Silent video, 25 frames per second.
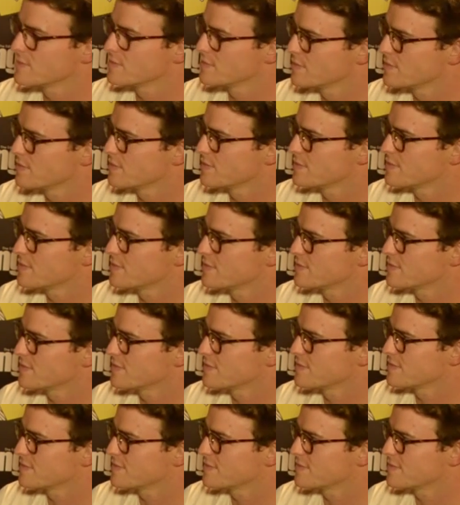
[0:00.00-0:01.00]

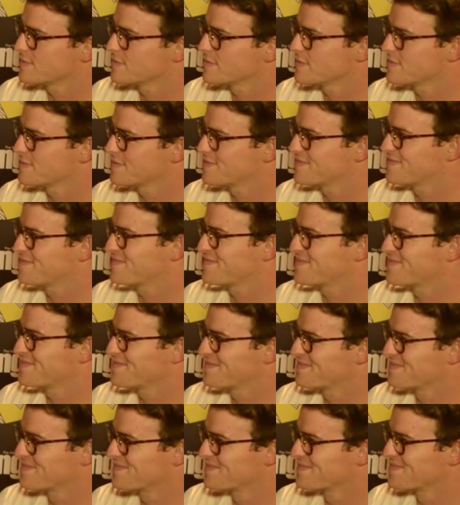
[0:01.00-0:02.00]

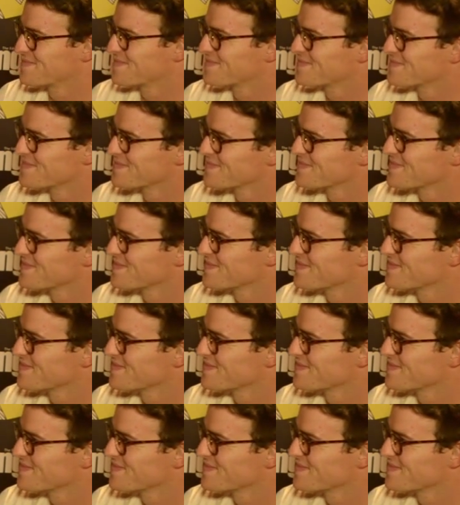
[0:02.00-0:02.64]
No words are spoken by the person on screen.